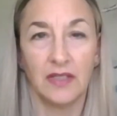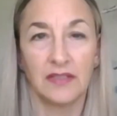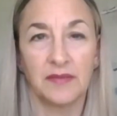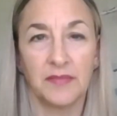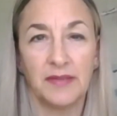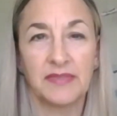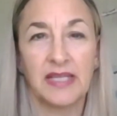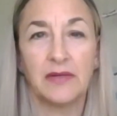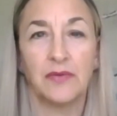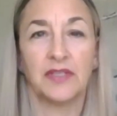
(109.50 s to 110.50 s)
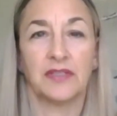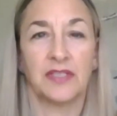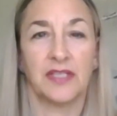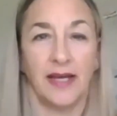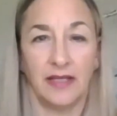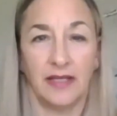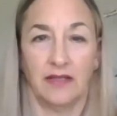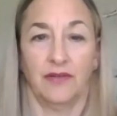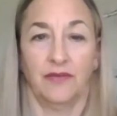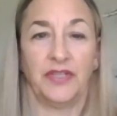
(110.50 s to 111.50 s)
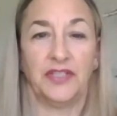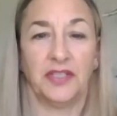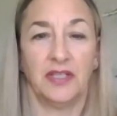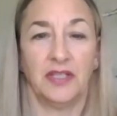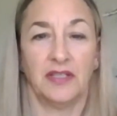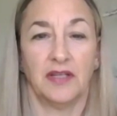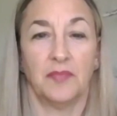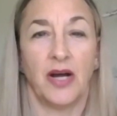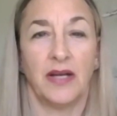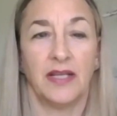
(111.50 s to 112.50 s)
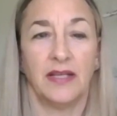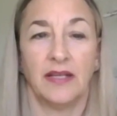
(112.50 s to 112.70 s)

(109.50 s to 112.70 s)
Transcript: Sometimes, like when they're tight or rigid in their body,